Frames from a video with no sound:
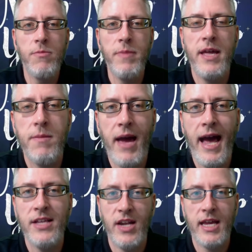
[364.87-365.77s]
bit in the
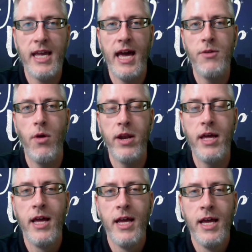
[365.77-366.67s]
past, and I kind of want to
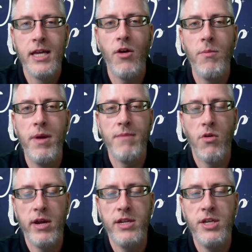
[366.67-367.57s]
go a bit
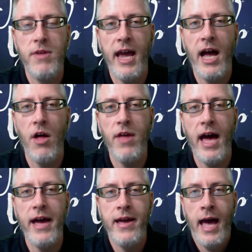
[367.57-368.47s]
more into now,
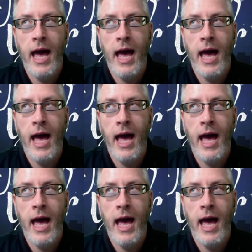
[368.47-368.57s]
that